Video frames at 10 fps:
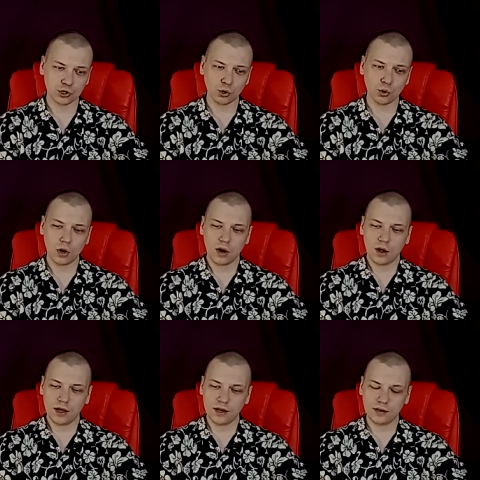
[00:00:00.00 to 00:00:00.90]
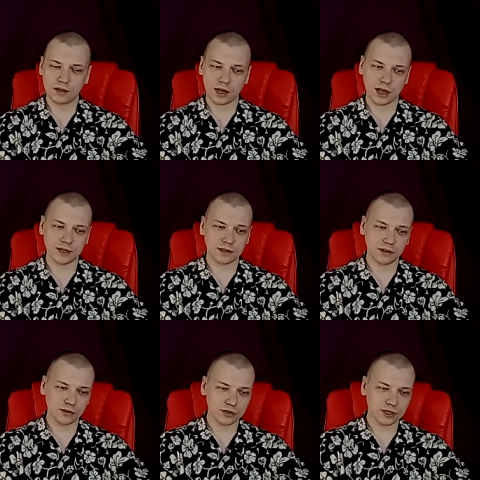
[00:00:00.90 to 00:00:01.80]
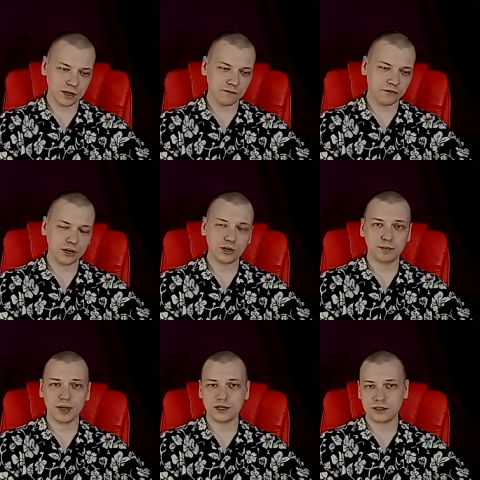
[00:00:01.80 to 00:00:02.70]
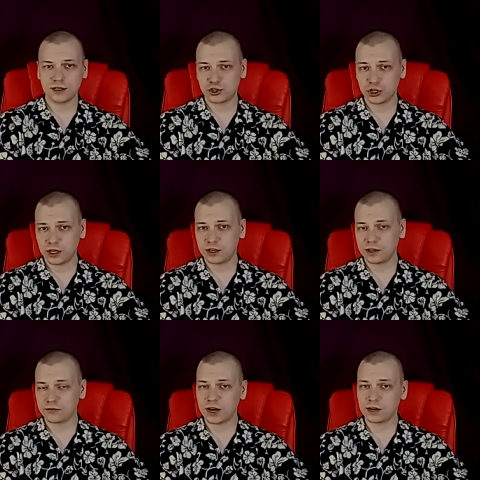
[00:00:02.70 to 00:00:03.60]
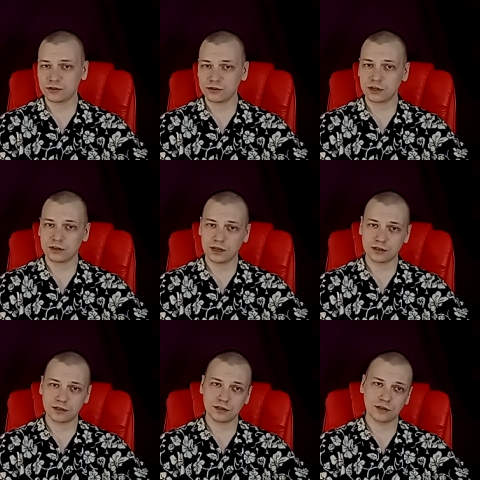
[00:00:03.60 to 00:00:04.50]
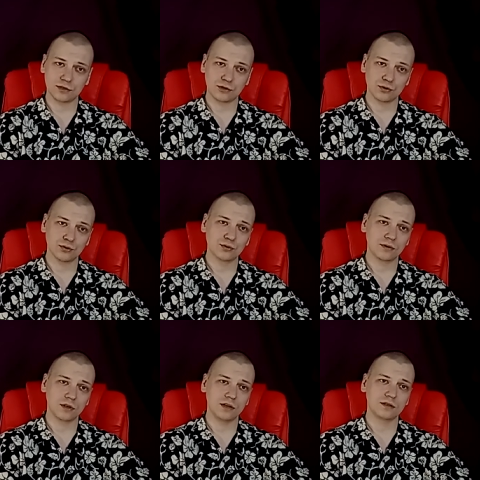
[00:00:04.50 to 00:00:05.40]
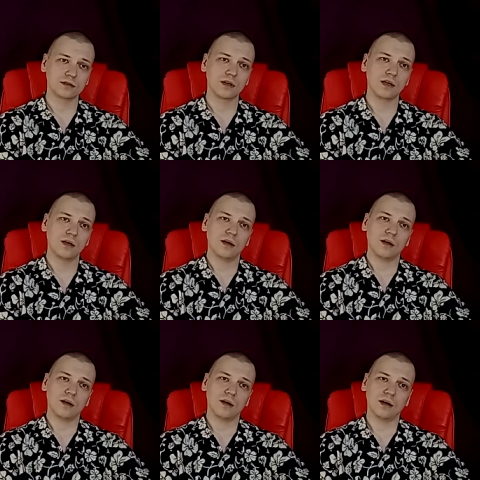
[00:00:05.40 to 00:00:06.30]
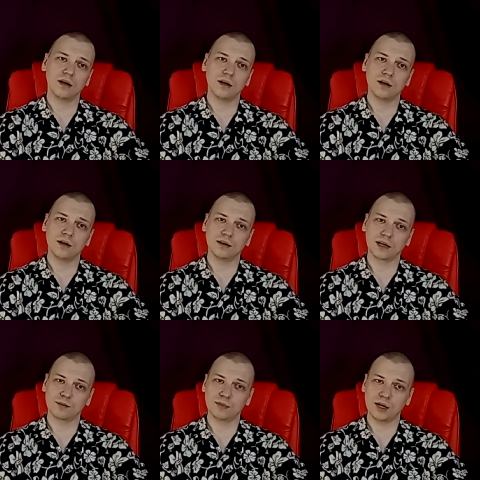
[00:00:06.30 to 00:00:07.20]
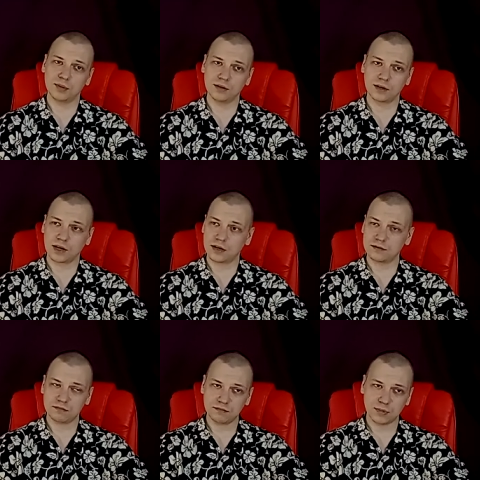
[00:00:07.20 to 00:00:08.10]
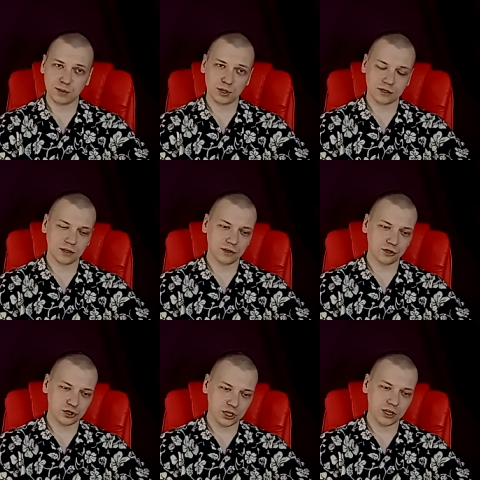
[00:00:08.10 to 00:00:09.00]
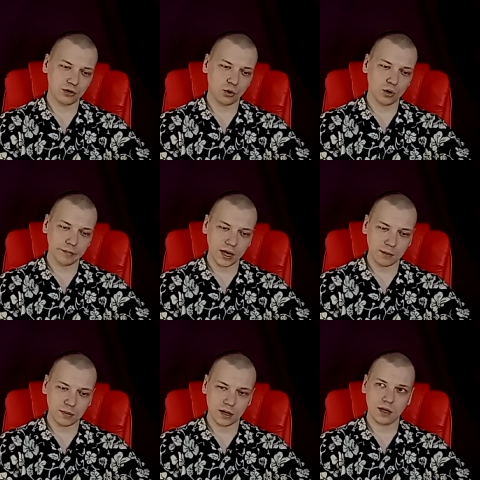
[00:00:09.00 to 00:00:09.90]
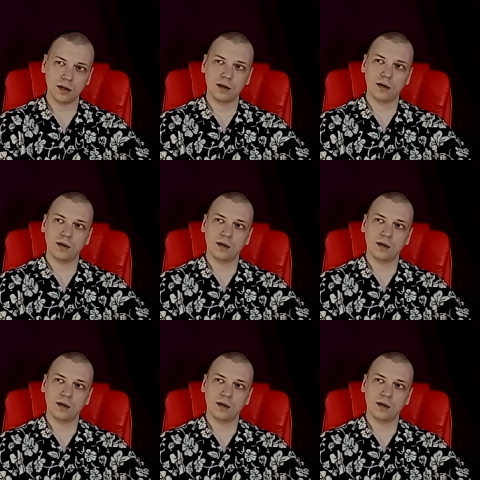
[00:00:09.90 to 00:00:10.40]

So it indicates that there is some very basic genetic factor connecting these two things uh, like maybe again maybe a single gene or maybe